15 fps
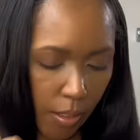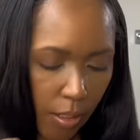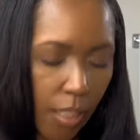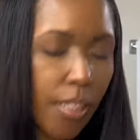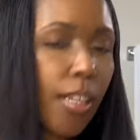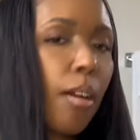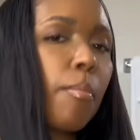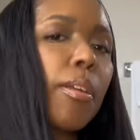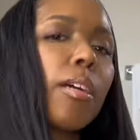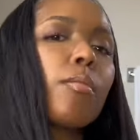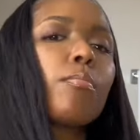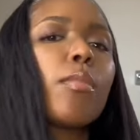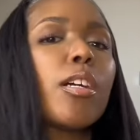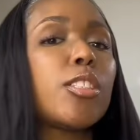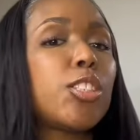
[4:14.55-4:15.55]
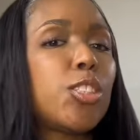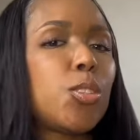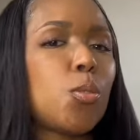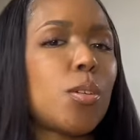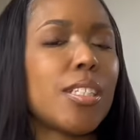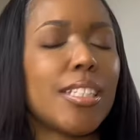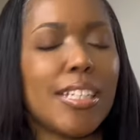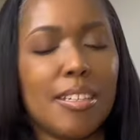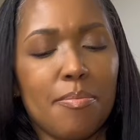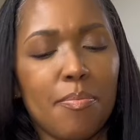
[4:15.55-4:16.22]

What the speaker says: coming up shortly.